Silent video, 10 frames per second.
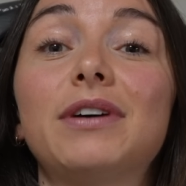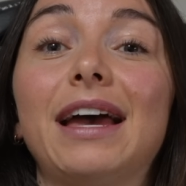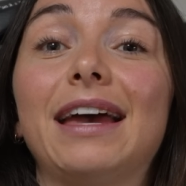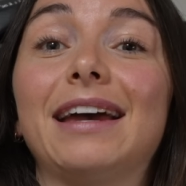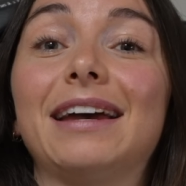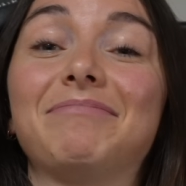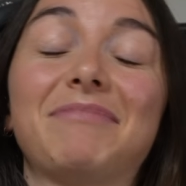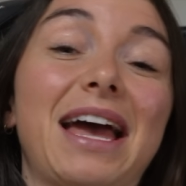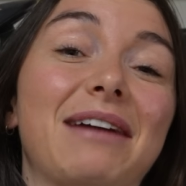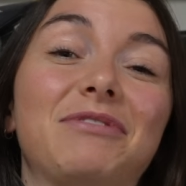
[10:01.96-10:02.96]

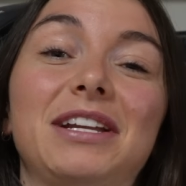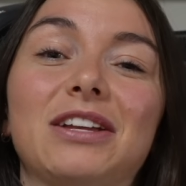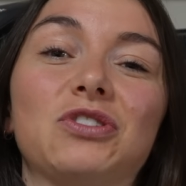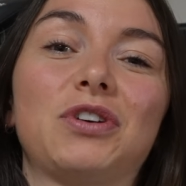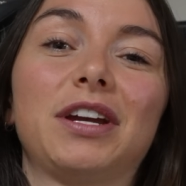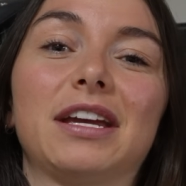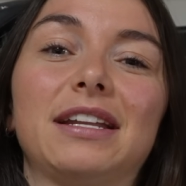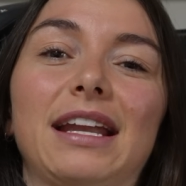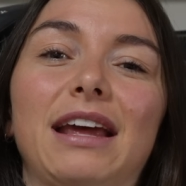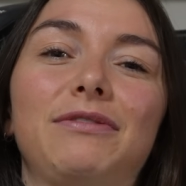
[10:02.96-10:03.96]
I'm really enjoying it
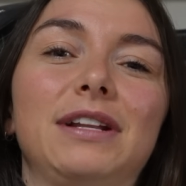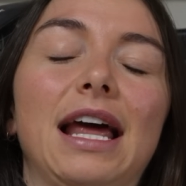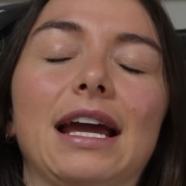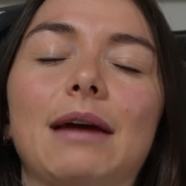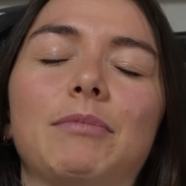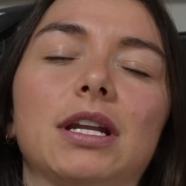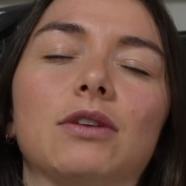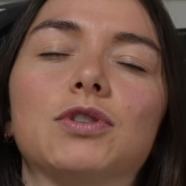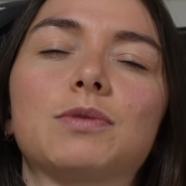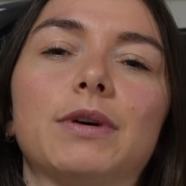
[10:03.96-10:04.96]
and I feel like I'm in a
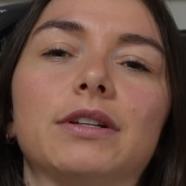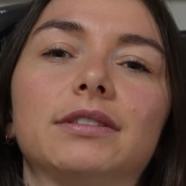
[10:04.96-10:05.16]
good spot.